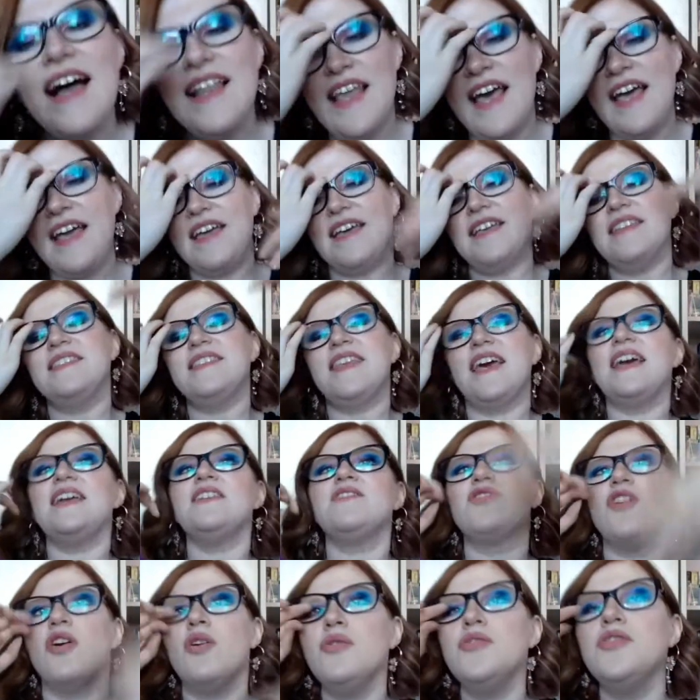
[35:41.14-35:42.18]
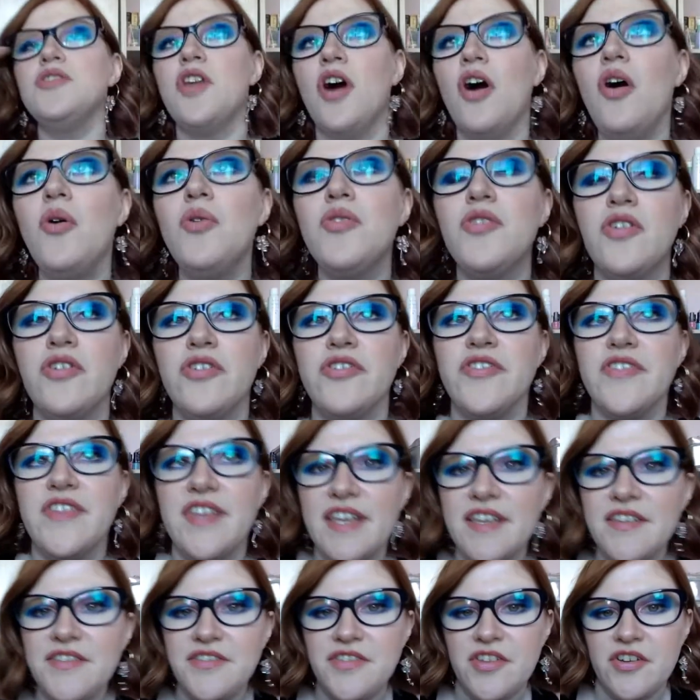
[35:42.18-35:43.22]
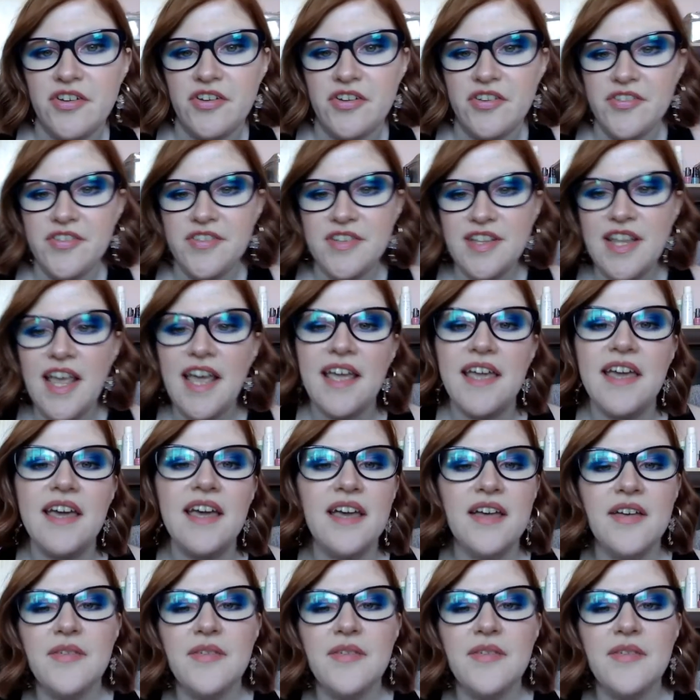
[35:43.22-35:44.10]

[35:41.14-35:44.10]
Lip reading: like, they don't know they're sisters. Like,